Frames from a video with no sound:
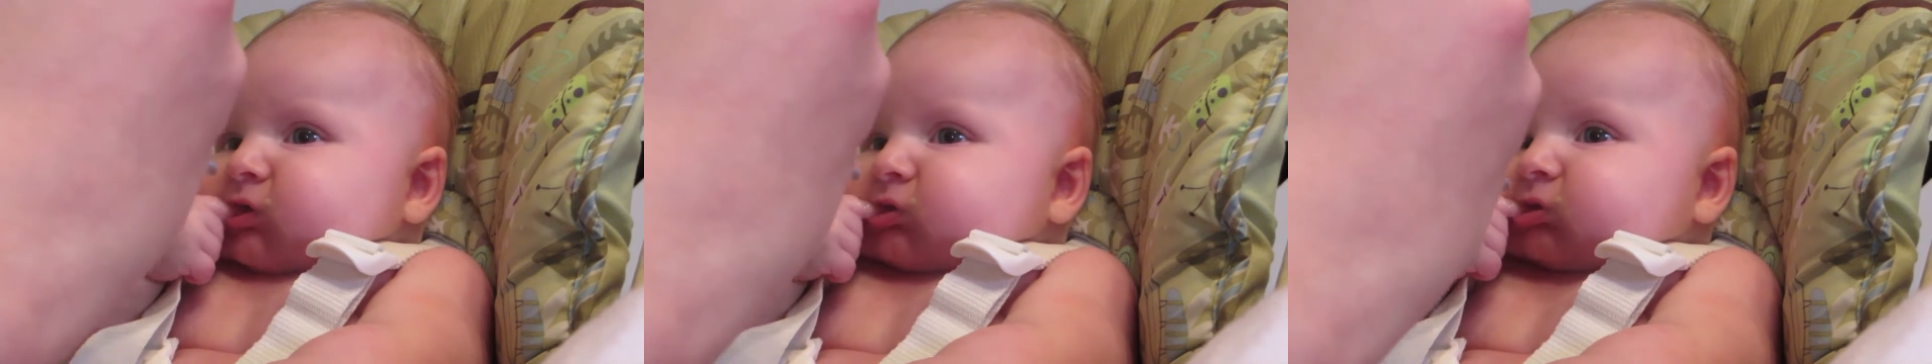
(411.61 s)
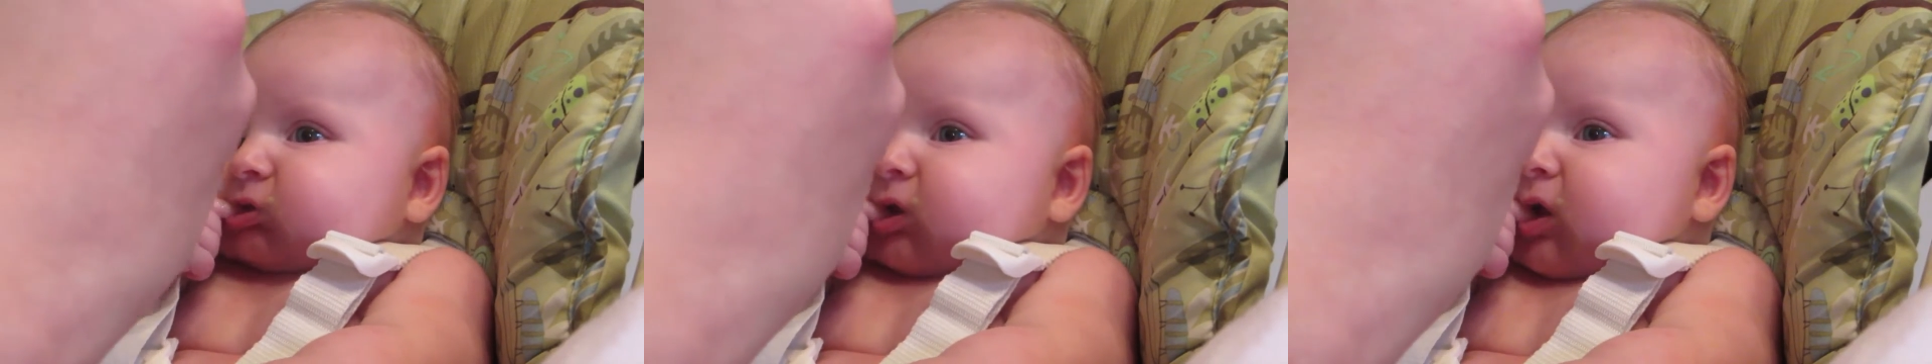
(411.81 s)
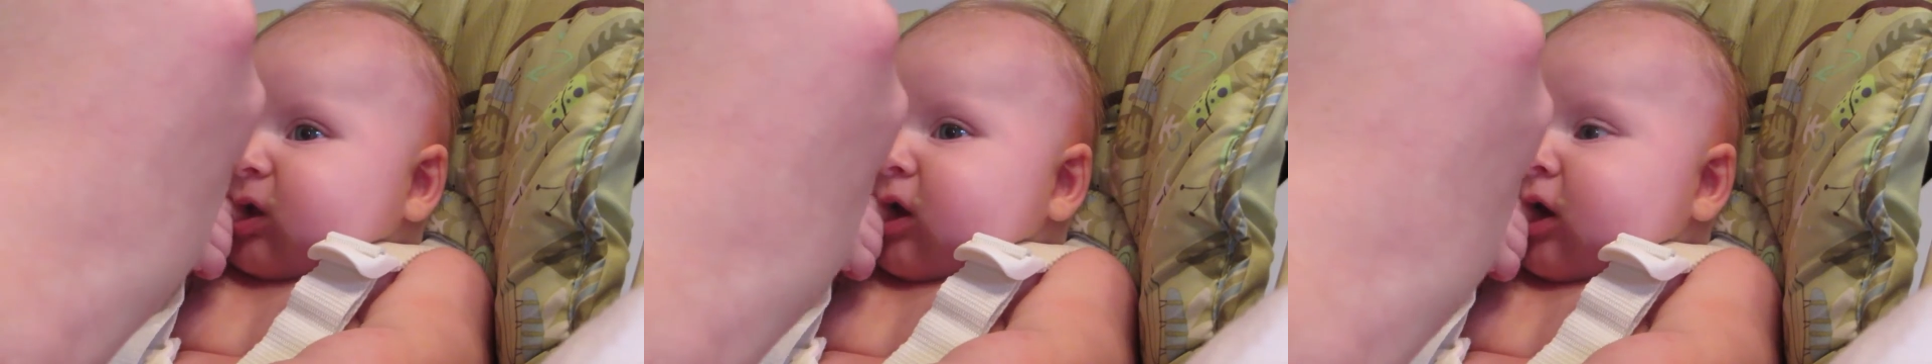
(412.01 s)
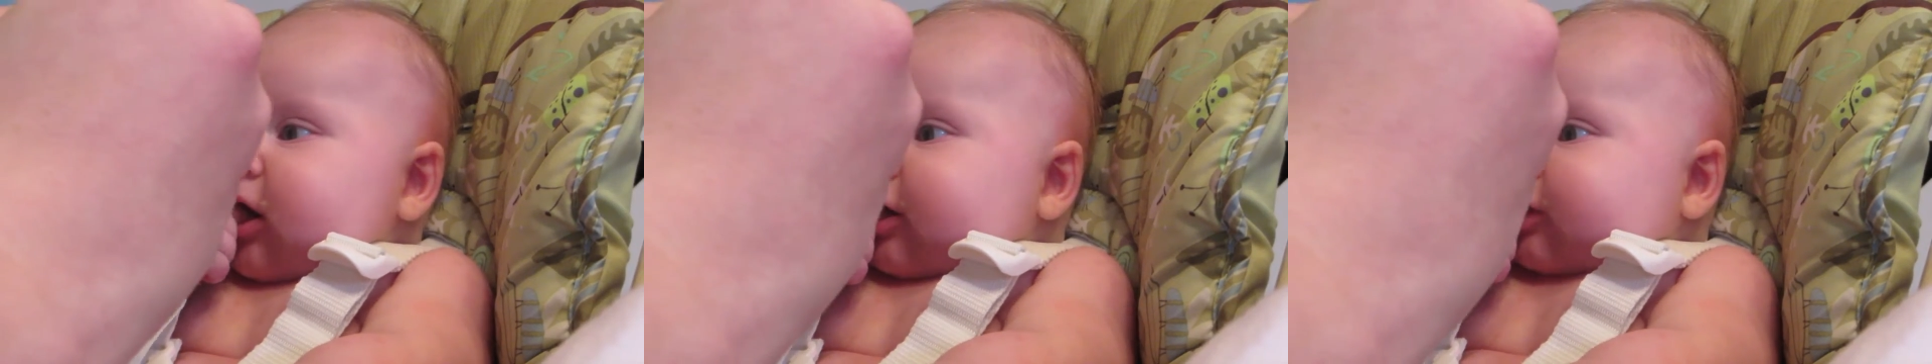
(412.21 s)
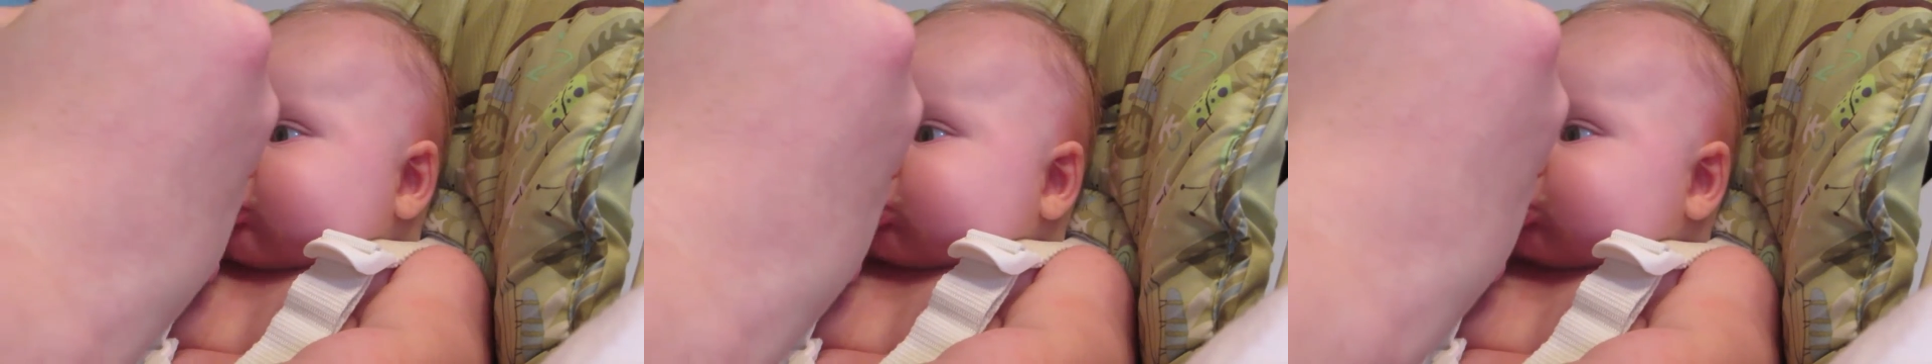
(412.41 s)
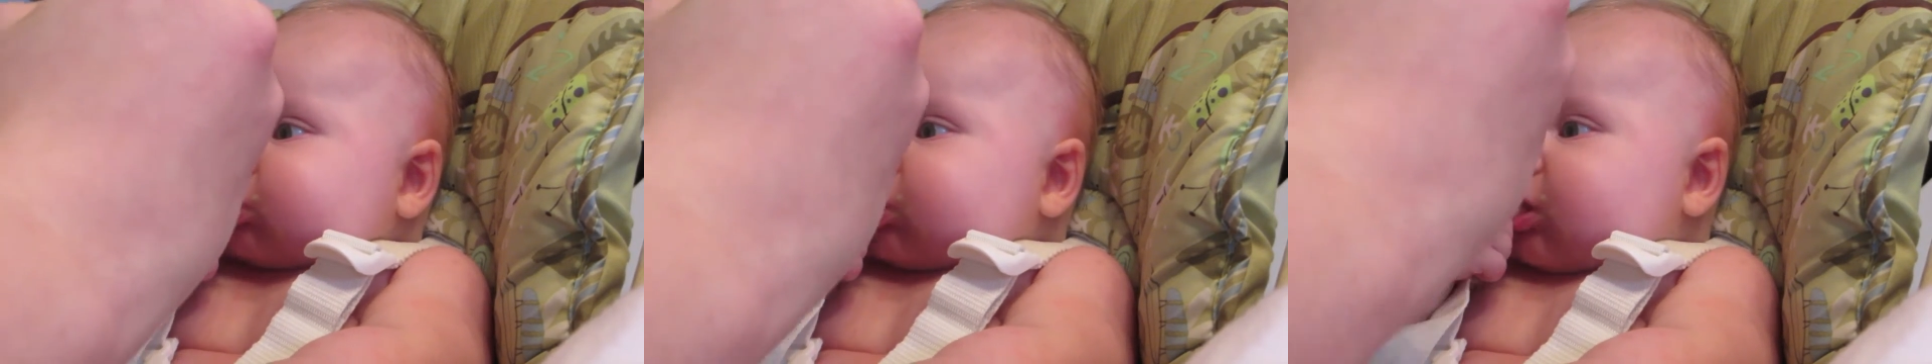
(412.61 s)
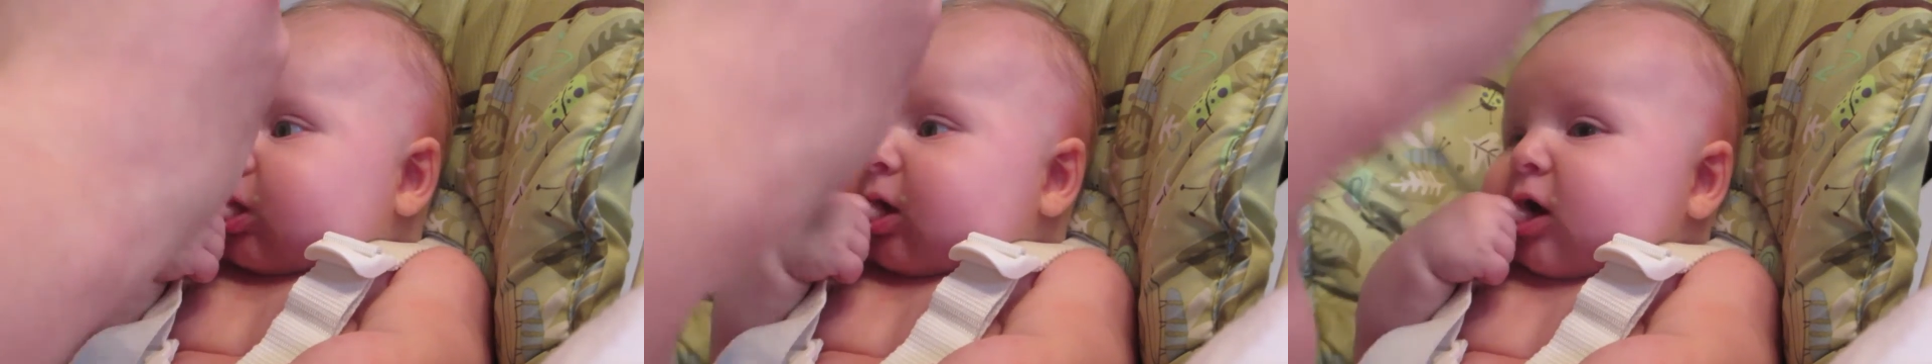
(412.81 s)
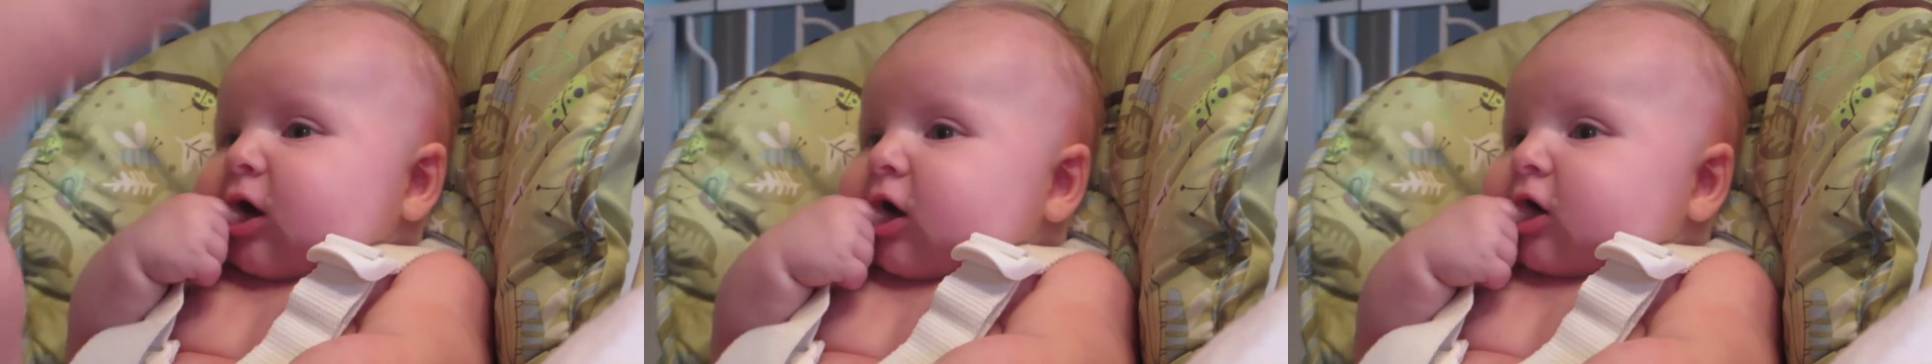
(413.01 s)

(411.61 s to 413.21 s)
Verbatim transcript: You don't